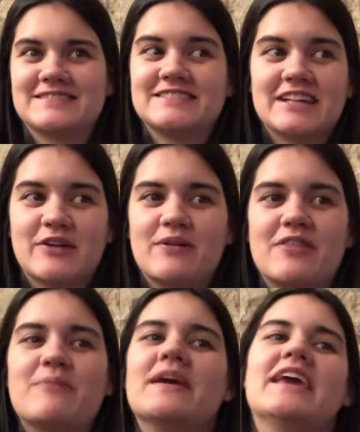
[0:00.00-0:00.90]
stick
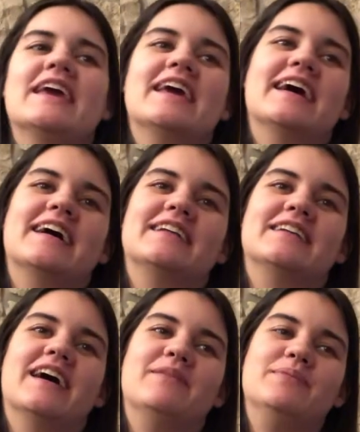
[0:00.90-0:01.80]
with me
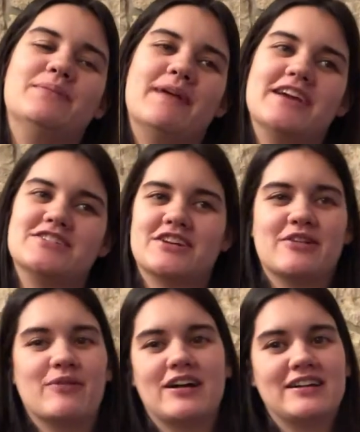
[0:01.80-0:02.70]
and and be
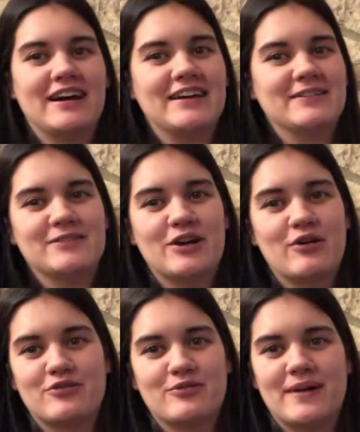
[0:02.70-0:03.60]
patient while I go
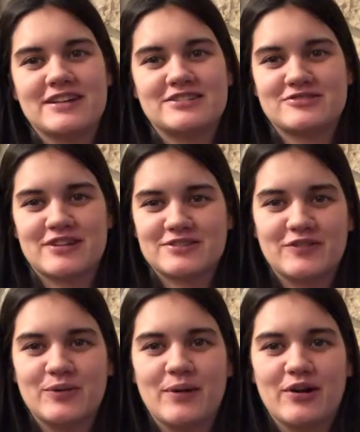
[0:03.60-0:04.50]
through my
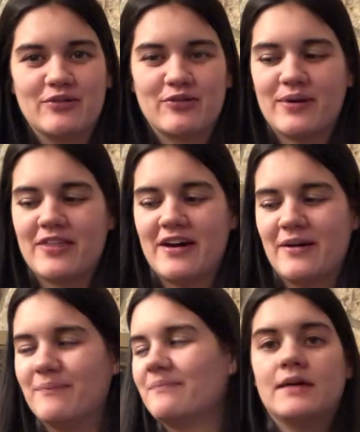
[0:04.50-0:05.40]
stressful modes with
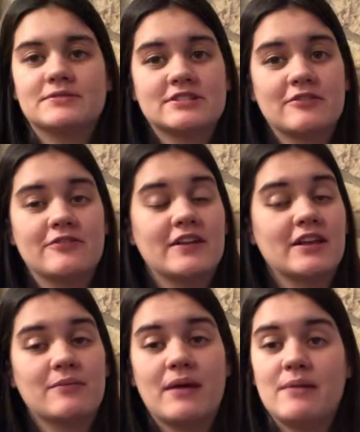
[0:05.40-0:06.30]
him. I'm still
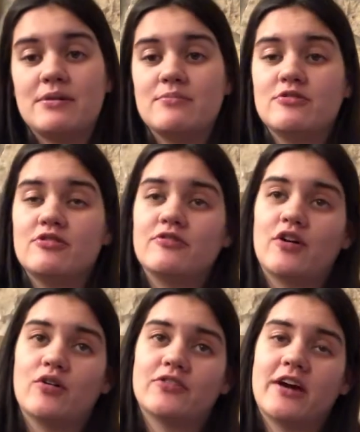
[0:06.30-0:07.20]
feeling baby move a
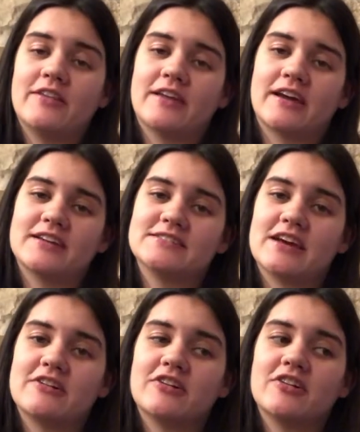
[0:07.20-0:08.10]
whole ton like I
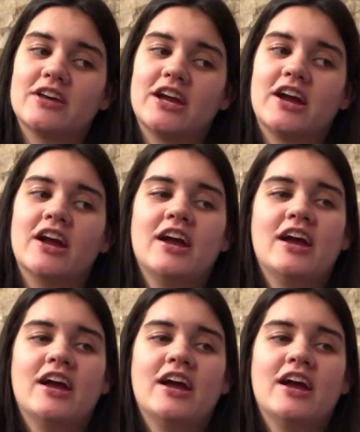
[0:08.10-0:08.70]
said earlier.